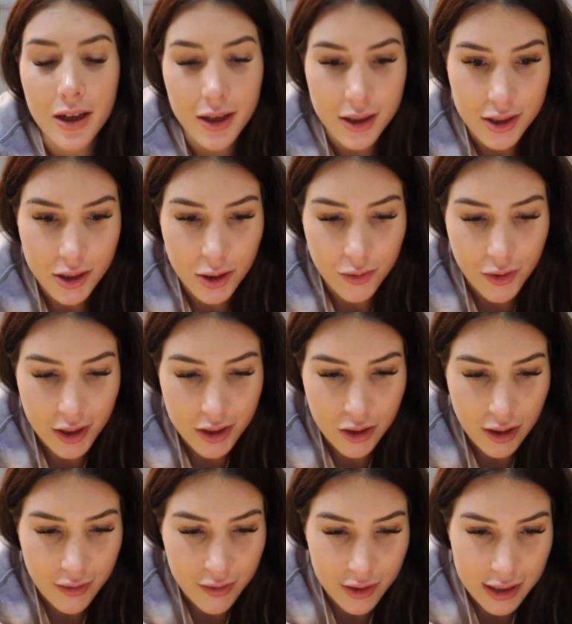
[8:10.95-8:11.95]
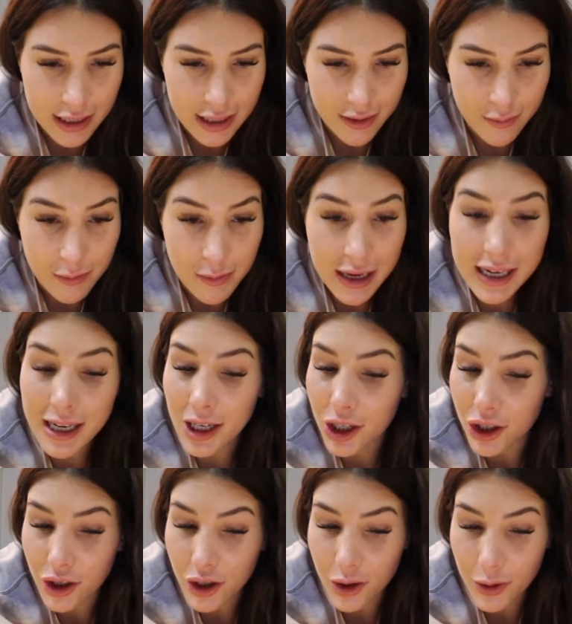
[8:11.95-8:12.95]
So if you guys are ever in need of making
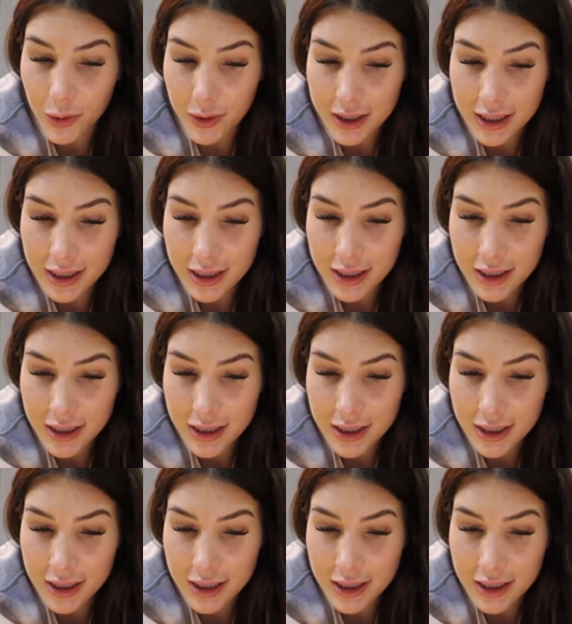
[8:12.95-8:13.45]
your own